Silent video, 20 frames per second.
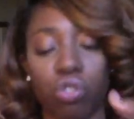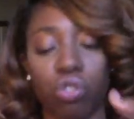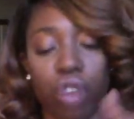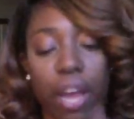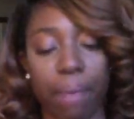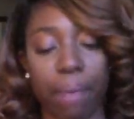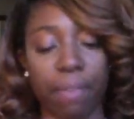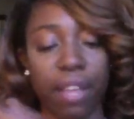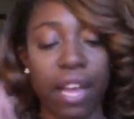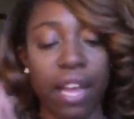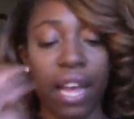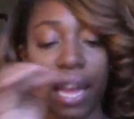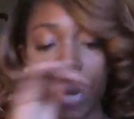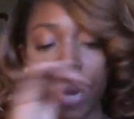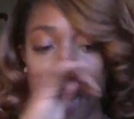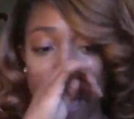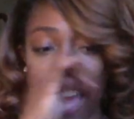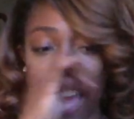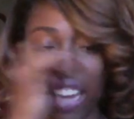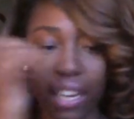straps.
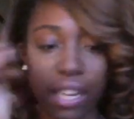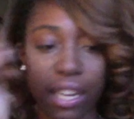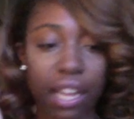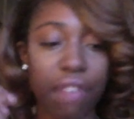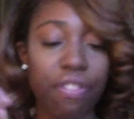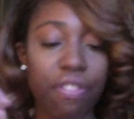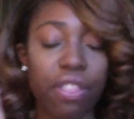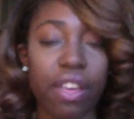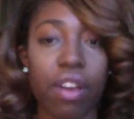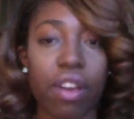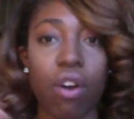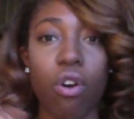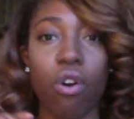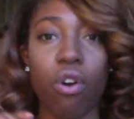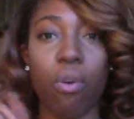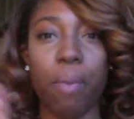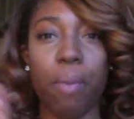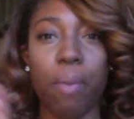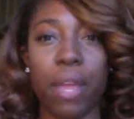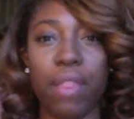Now, I love the
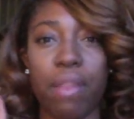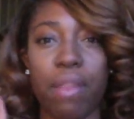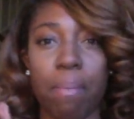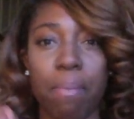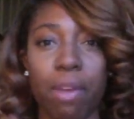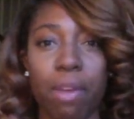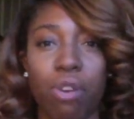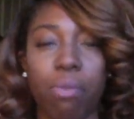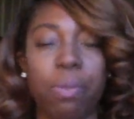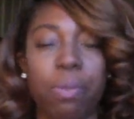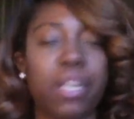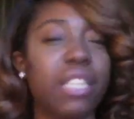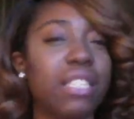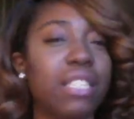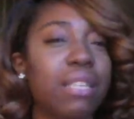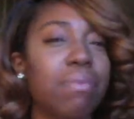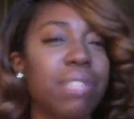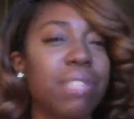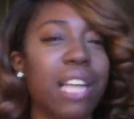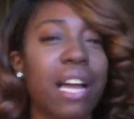comb in the middle because
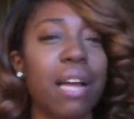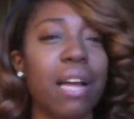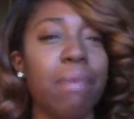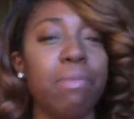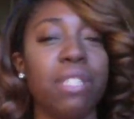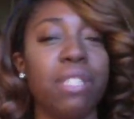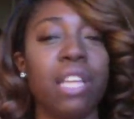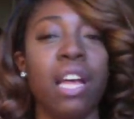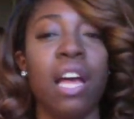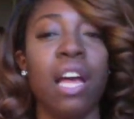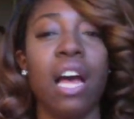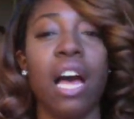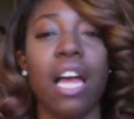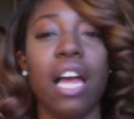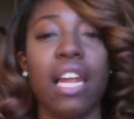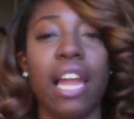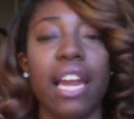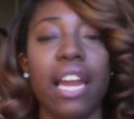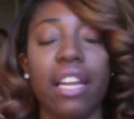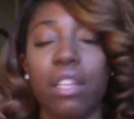sometimes
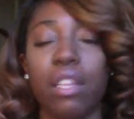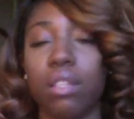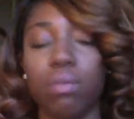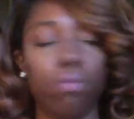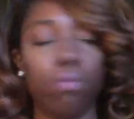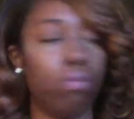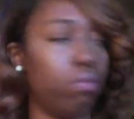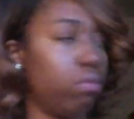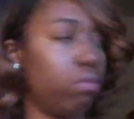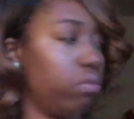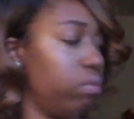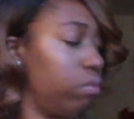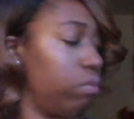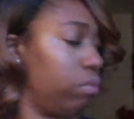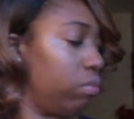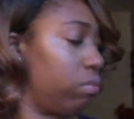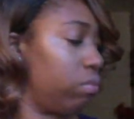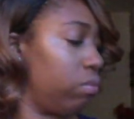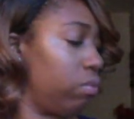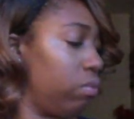a lot of
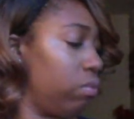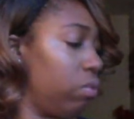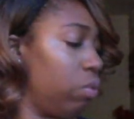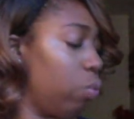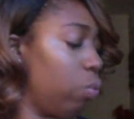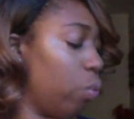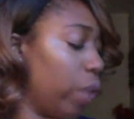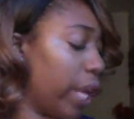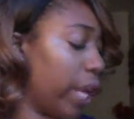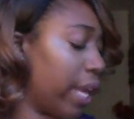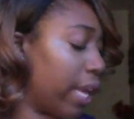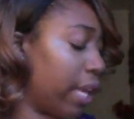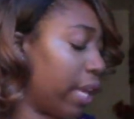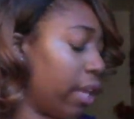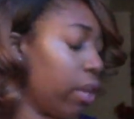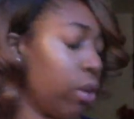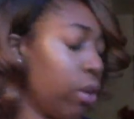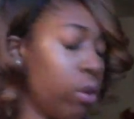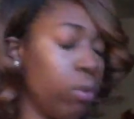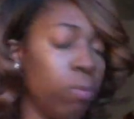wig
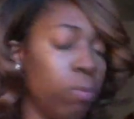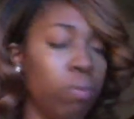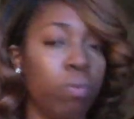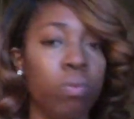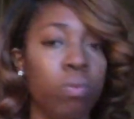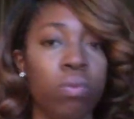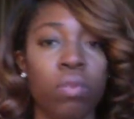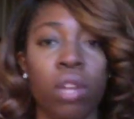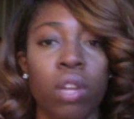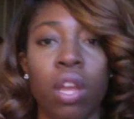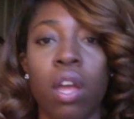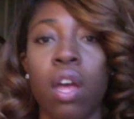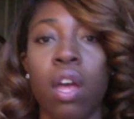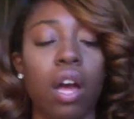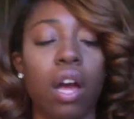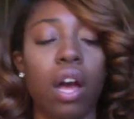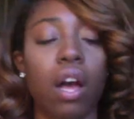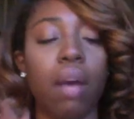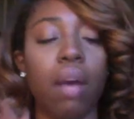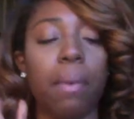killer.
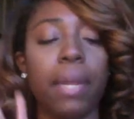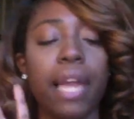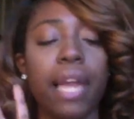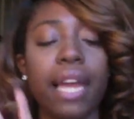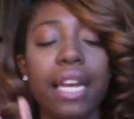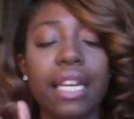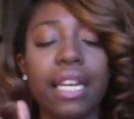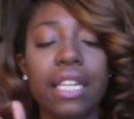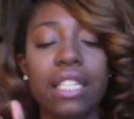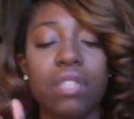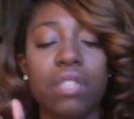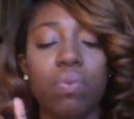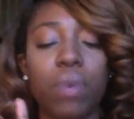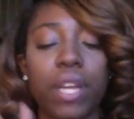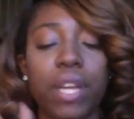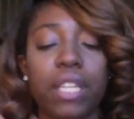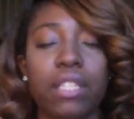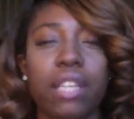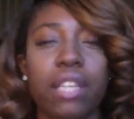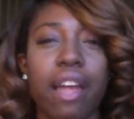A lot of these
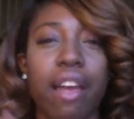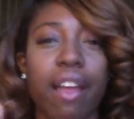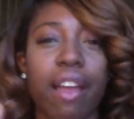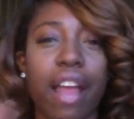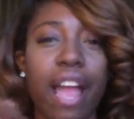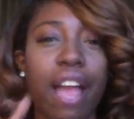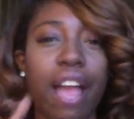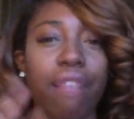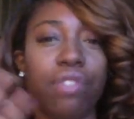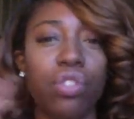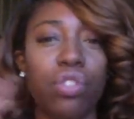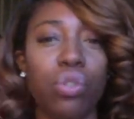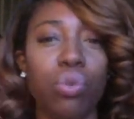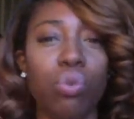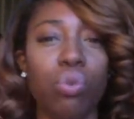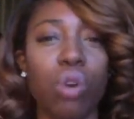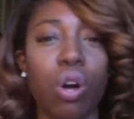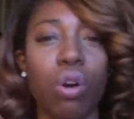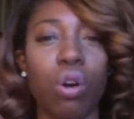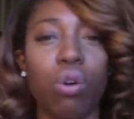wigs that have
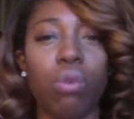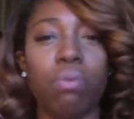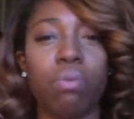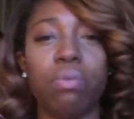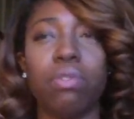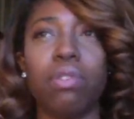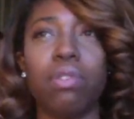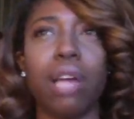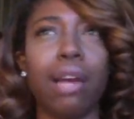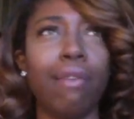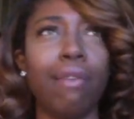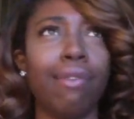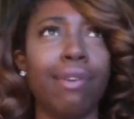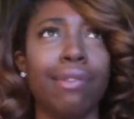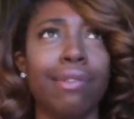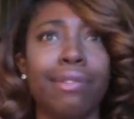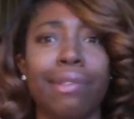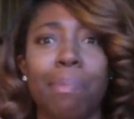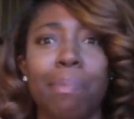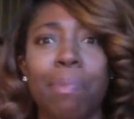2 combs, I don't
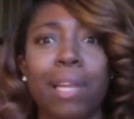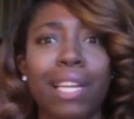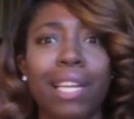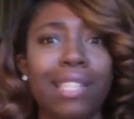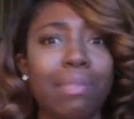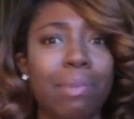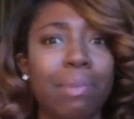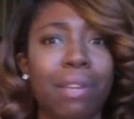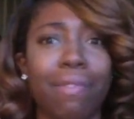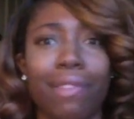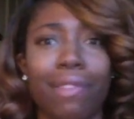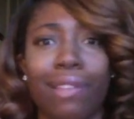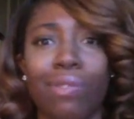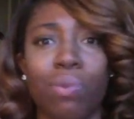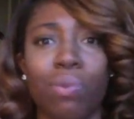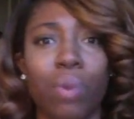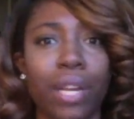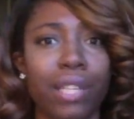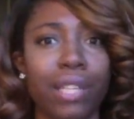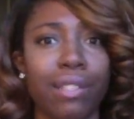know, the placement of
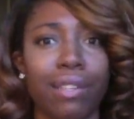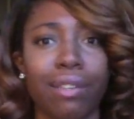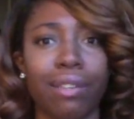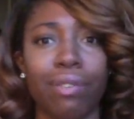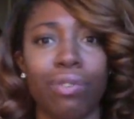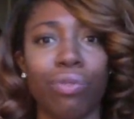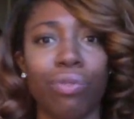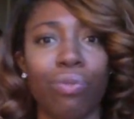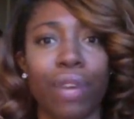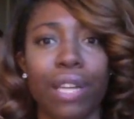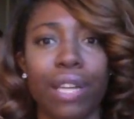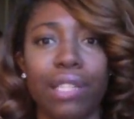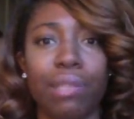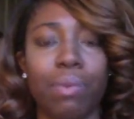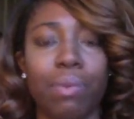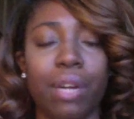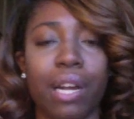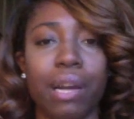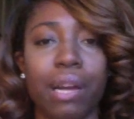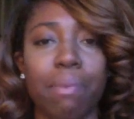these wigs are crazy
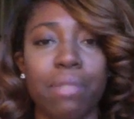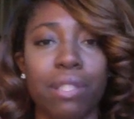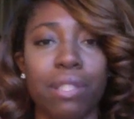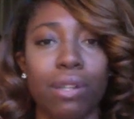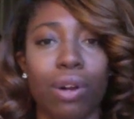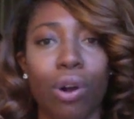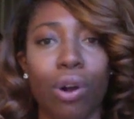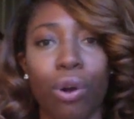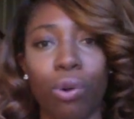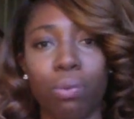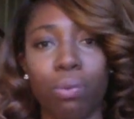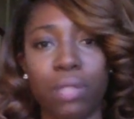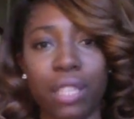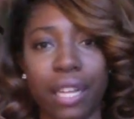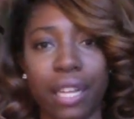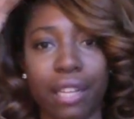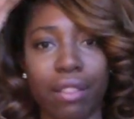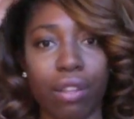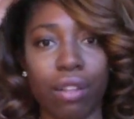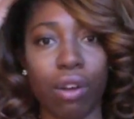when it comes to the combs.
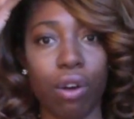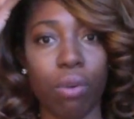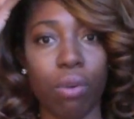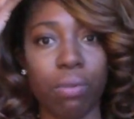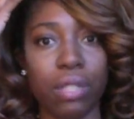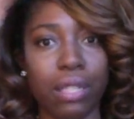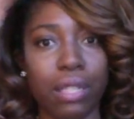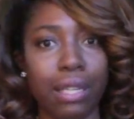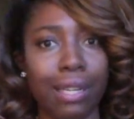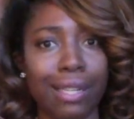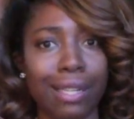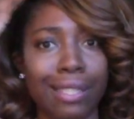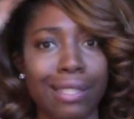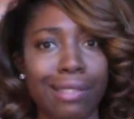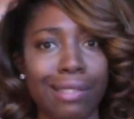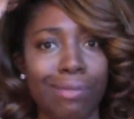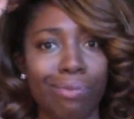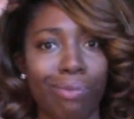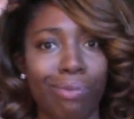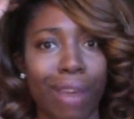Like, the combs in these
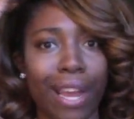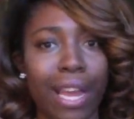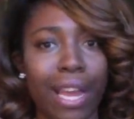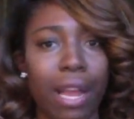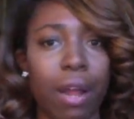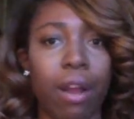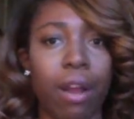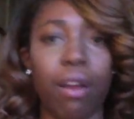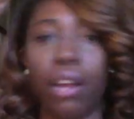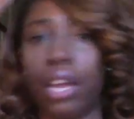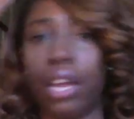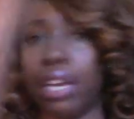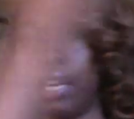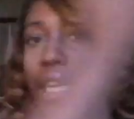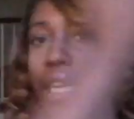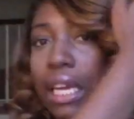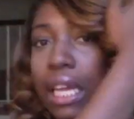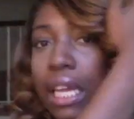is right here and